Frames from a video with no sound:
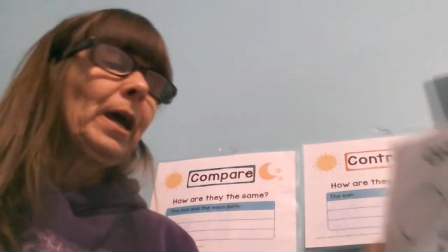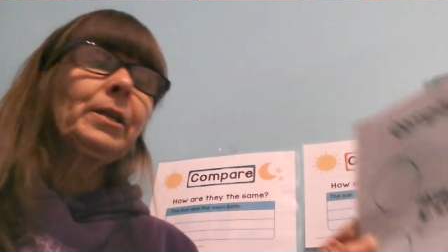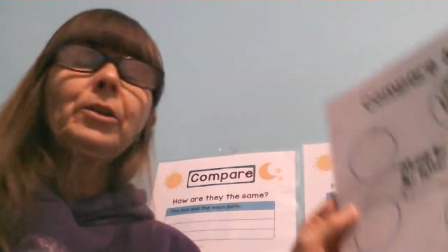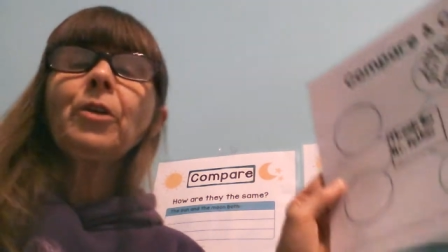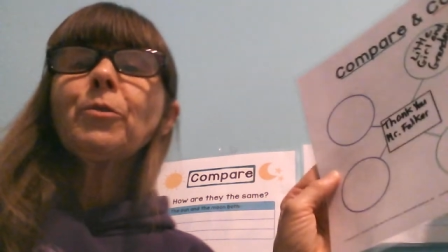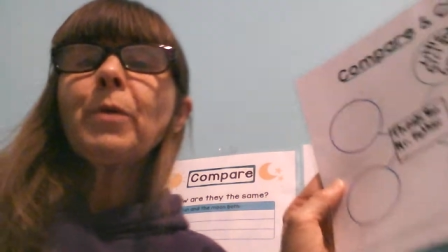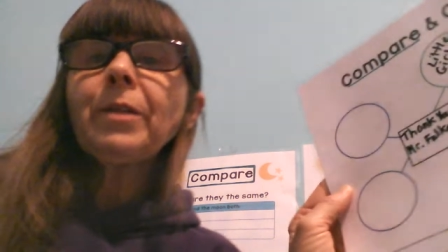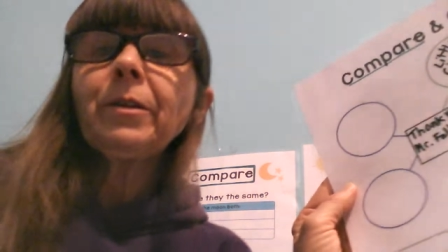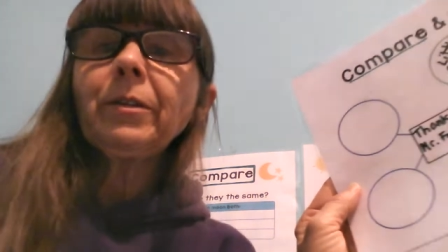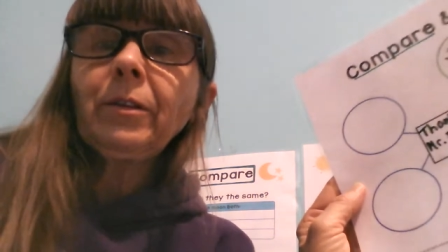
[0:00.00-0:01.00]
And another
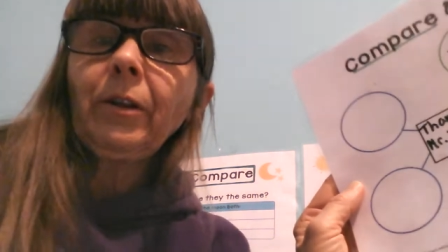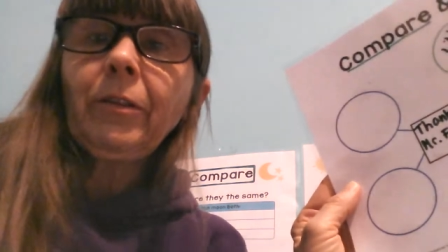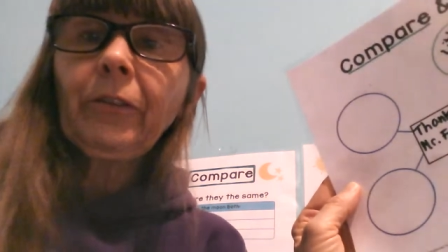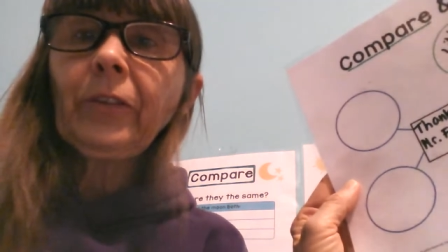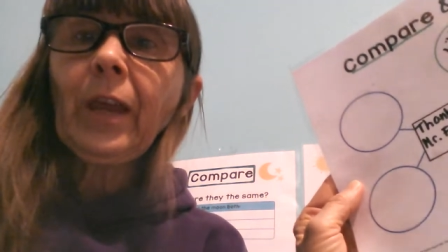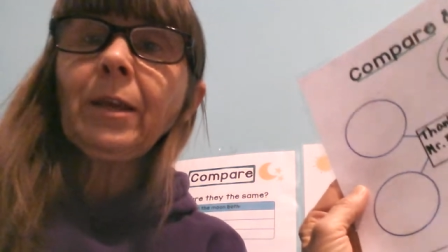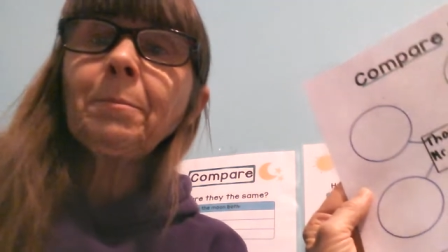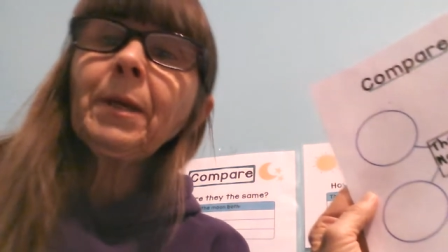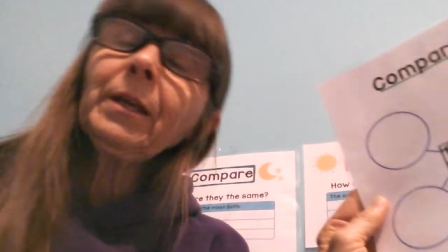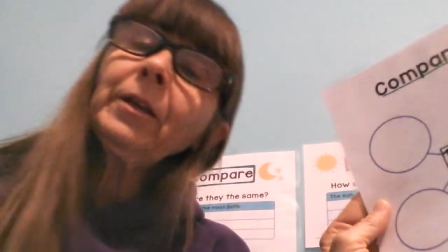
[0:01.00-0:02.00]
way that they're the
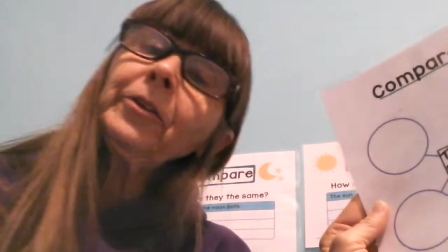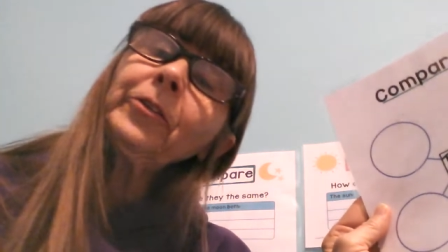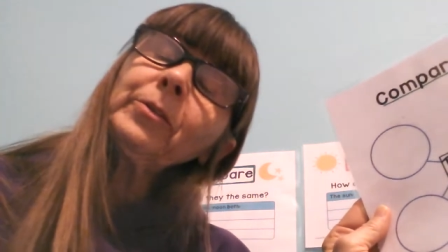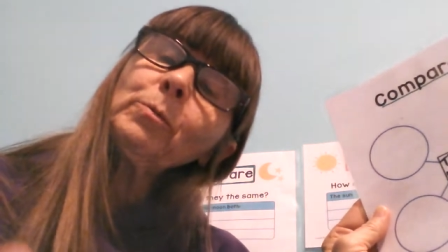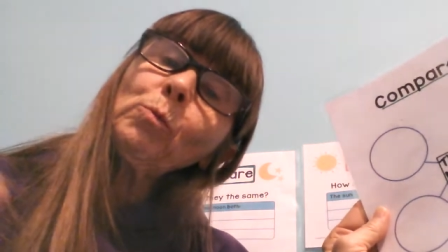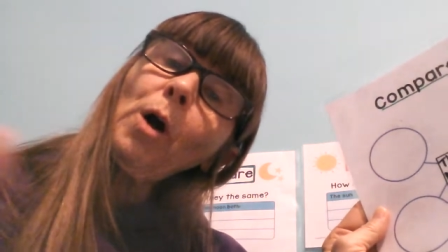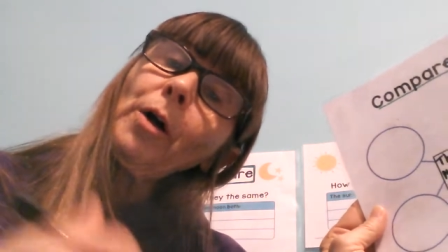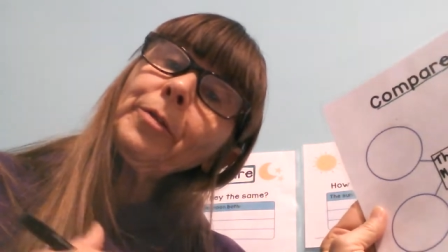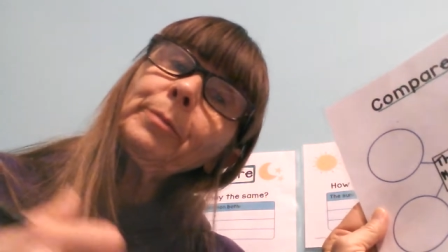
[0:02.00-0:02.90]
same is while